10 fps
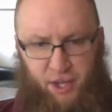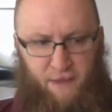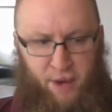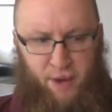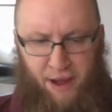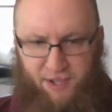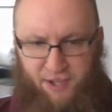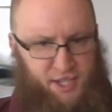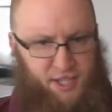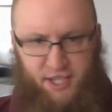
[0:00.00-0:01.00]
They've been around
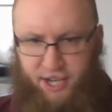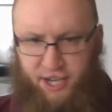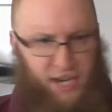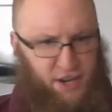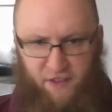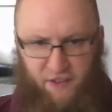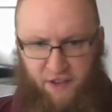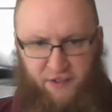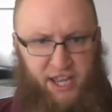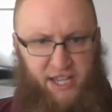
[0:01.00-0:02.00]
since the
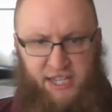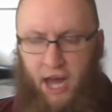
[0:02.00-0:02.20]
1950s,